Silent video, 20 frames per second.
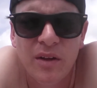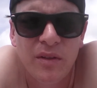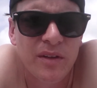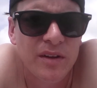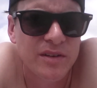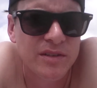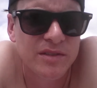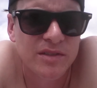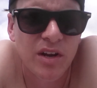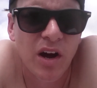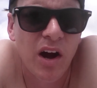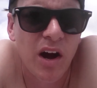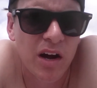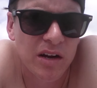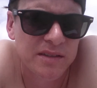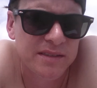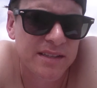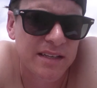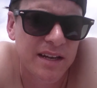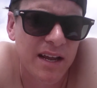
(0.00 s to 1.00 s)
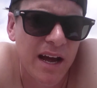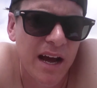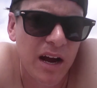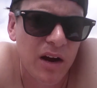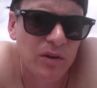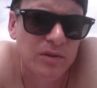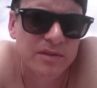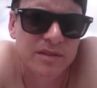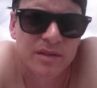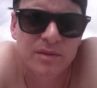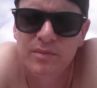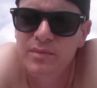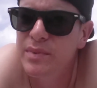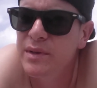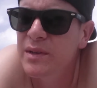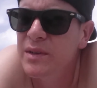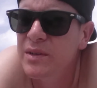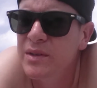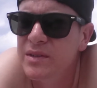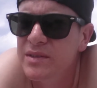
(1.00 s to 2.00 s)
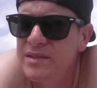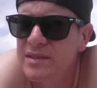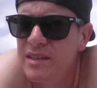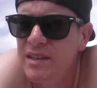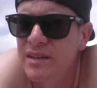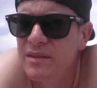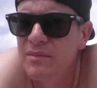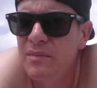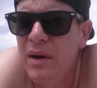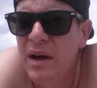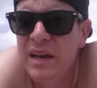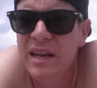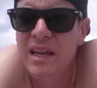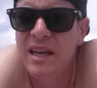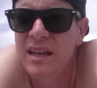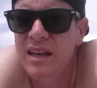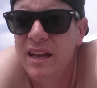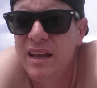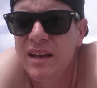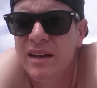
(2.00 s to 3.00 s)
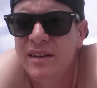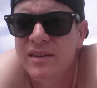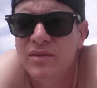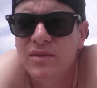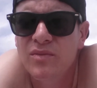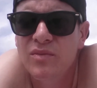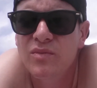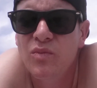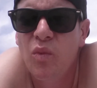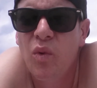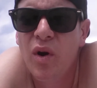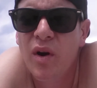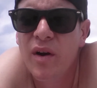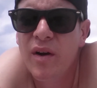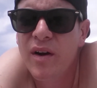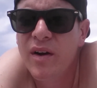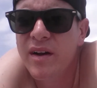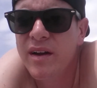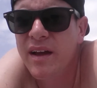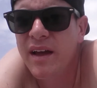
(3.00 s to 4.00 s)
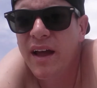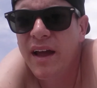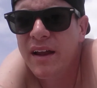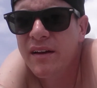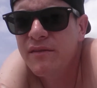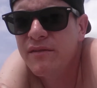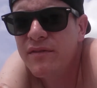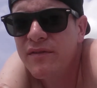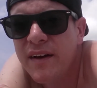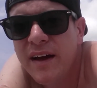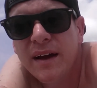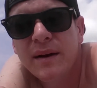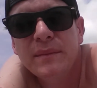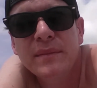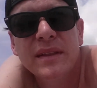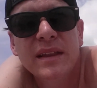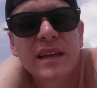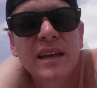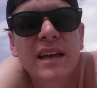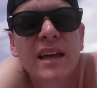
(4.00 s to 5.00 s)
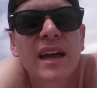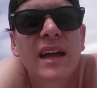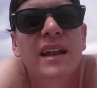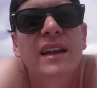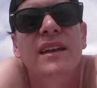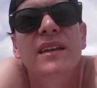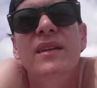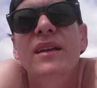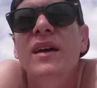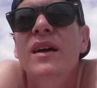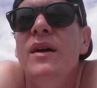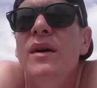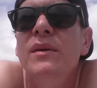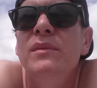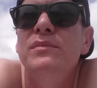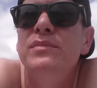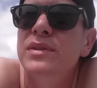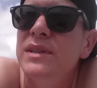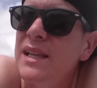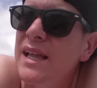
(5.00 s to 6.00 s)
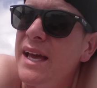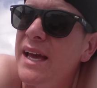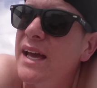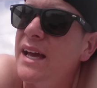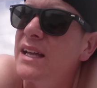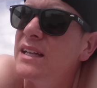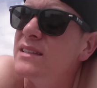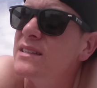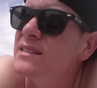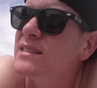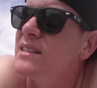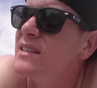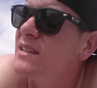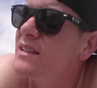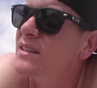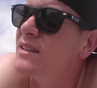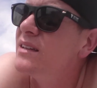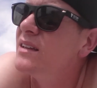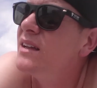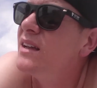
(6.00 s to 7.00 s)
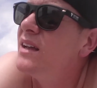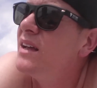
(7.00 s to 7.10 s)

There's dogs and house and bills and money and work and family and plans, and